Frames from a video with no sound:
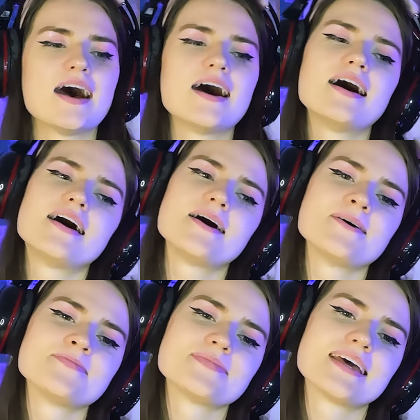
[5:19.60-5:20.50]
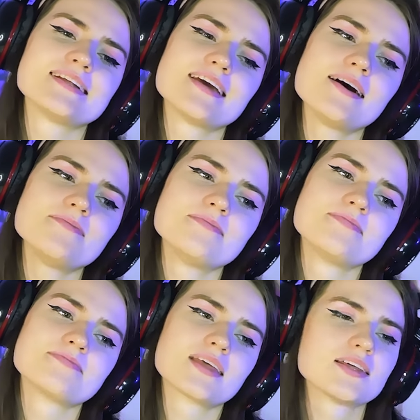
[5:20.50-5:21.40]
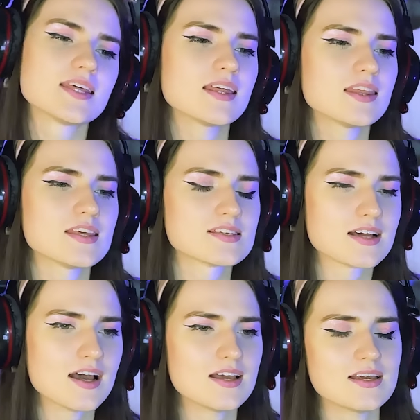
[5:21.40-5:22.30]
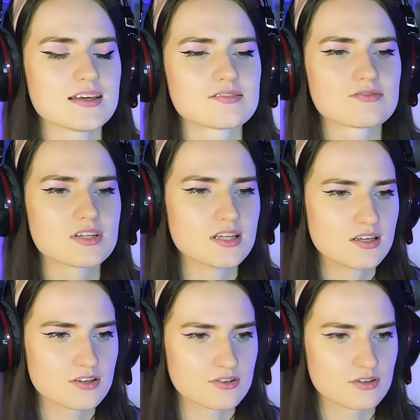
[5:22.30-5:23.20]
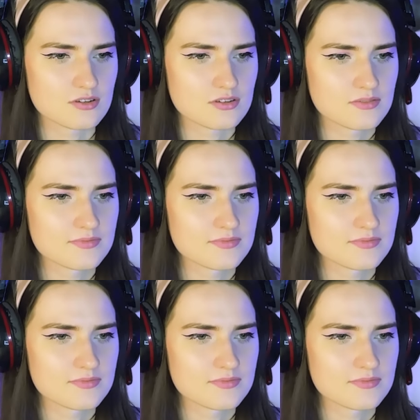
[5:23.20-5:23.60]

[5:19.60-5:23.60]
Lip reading: And yeah, I think this guy is really good.